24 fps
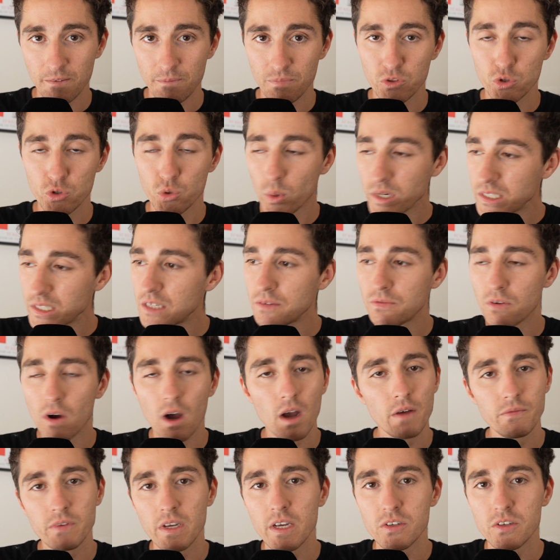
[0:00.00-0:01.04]

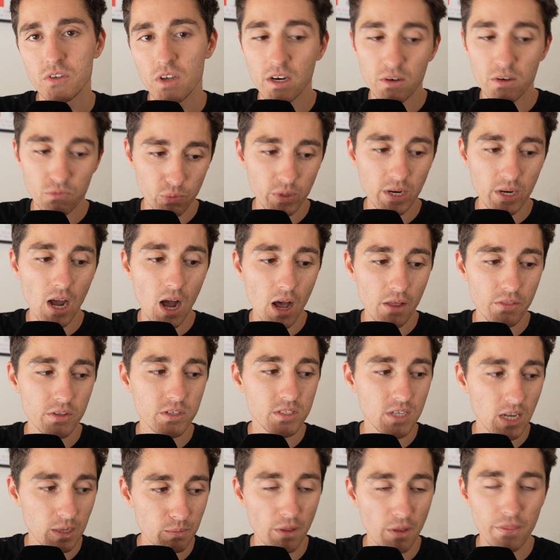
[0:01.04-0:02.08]
25 years. And if we are the
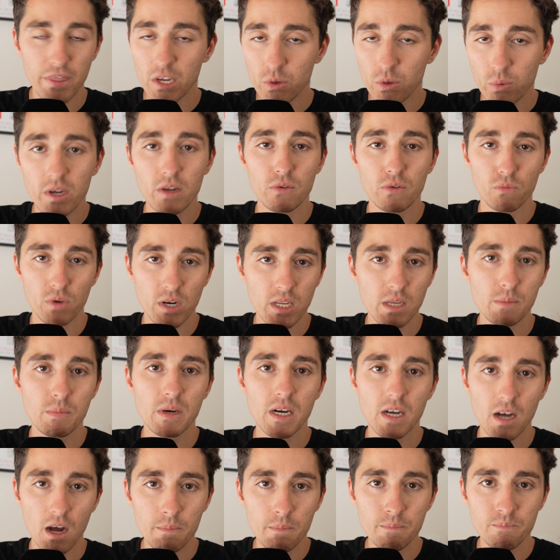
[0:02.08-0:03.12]
team I think we can really
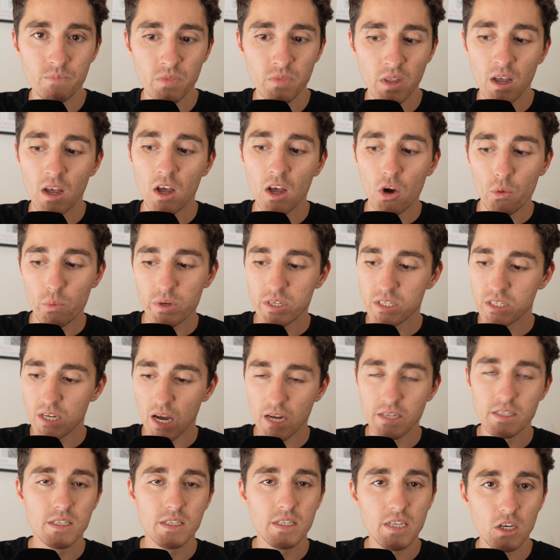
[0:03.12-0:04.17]
become, we
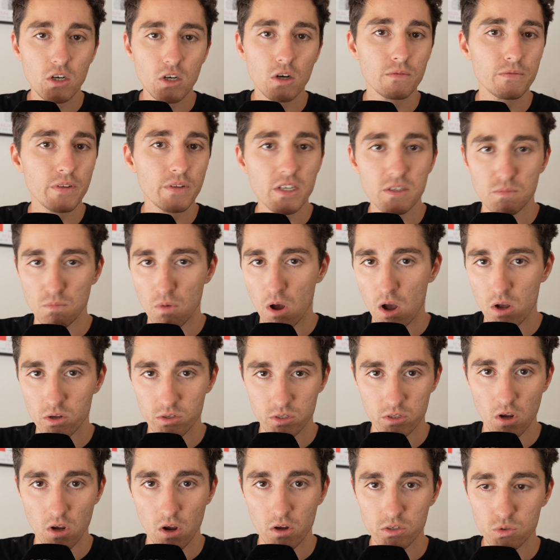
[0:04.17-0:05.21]
start to tick off these
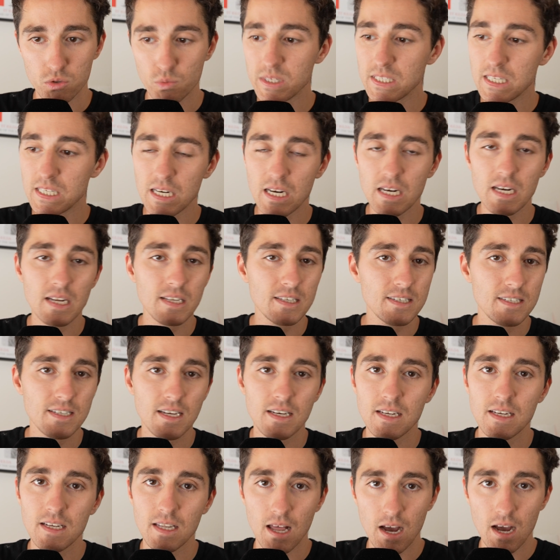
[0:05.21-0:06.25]
milestones. We did it in
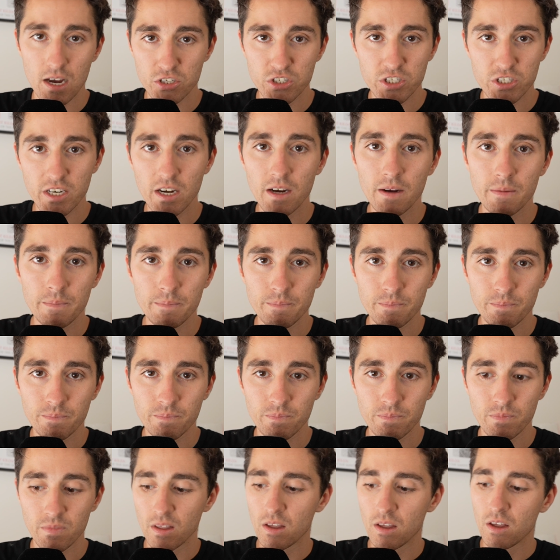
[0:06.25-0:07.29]
Sydney last year.
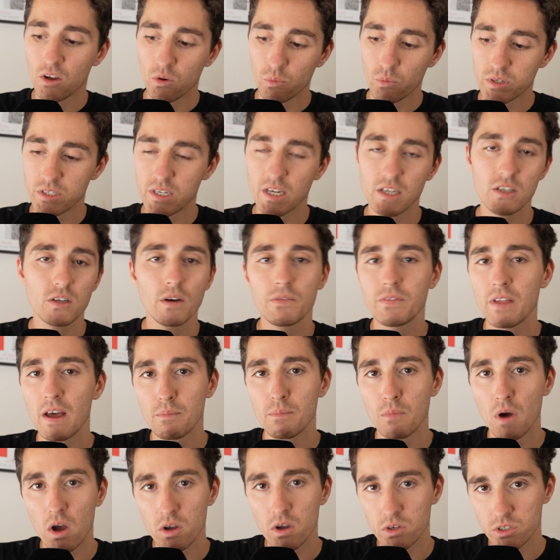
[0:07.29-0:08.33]
We ticked off that
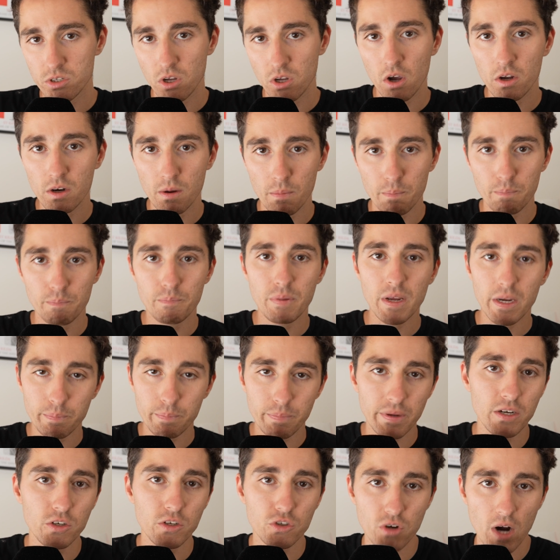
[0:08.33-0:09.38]
milestone, a big,
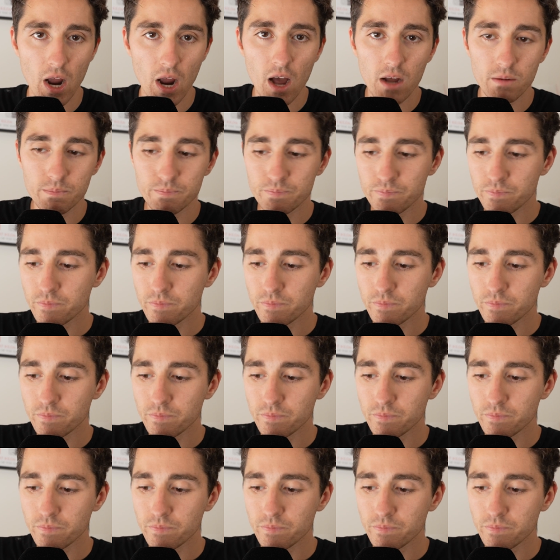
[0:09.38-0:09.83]
big drought.